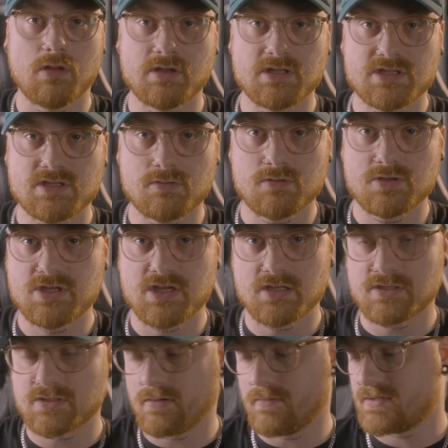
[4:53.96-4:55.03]
light source, you
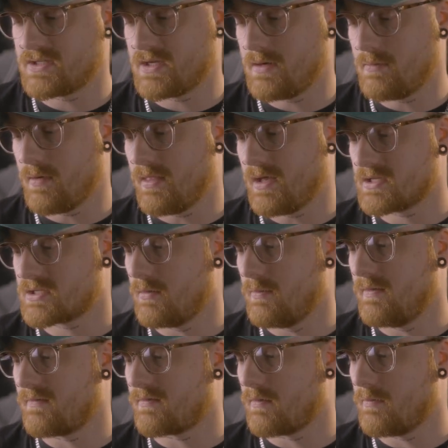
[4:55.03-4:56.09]
can sort of see where that's
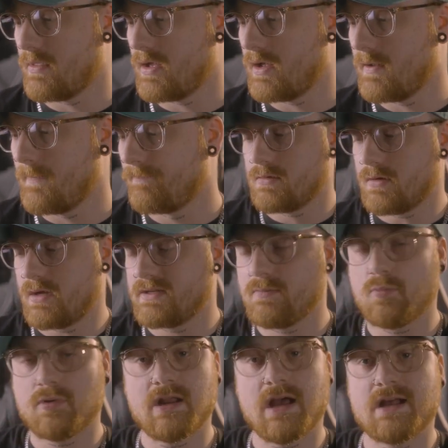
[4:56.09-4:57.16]
coming from there. I
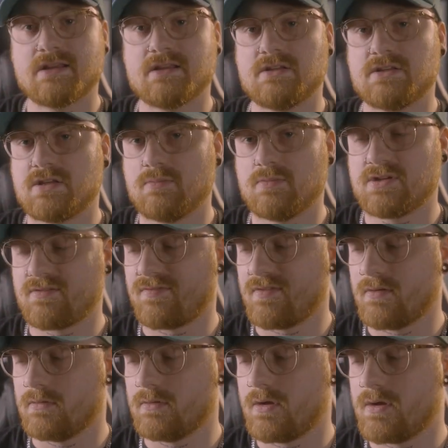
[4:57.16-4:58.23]
didn't want to add in too much
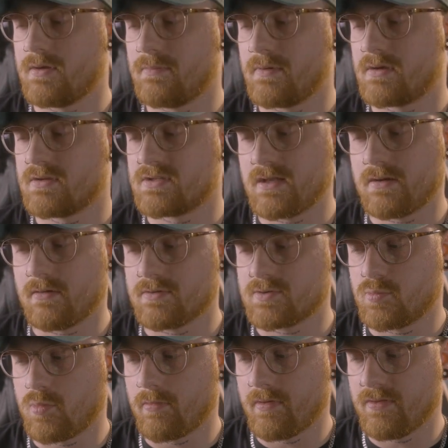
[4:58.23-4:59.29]
fill light because then I
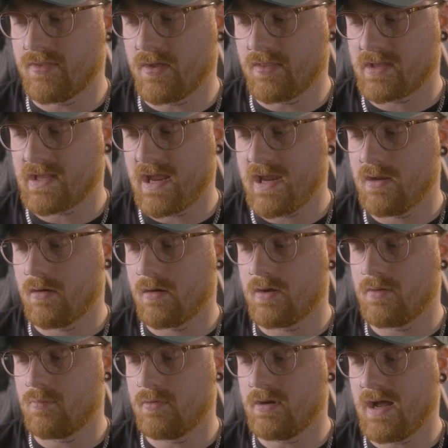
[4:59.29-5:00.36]
was worried that the key
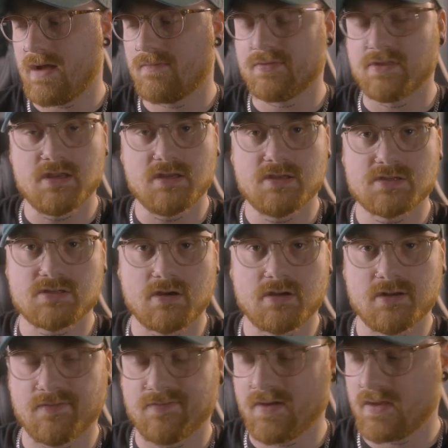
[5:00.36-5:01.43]
light wouldn't have the
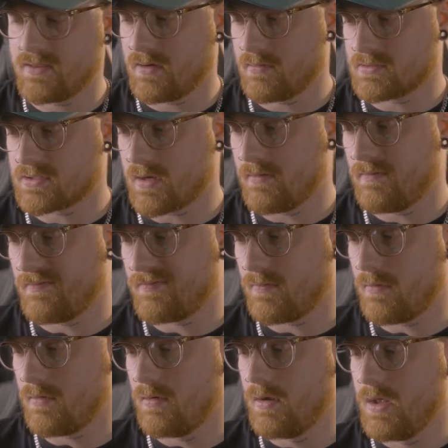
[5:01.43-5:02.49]
desired effect that I was going
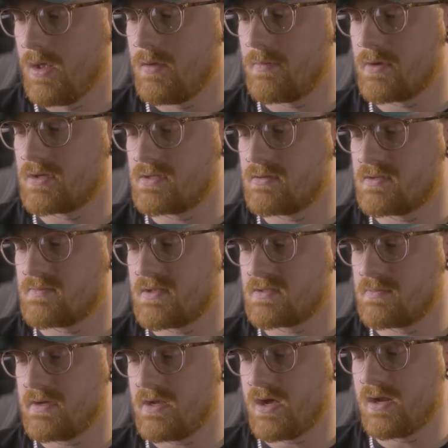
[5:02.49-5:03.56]
for, because it was meant
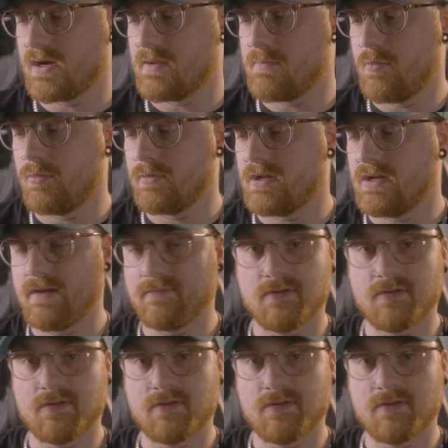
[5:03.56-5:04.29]
to be early morning,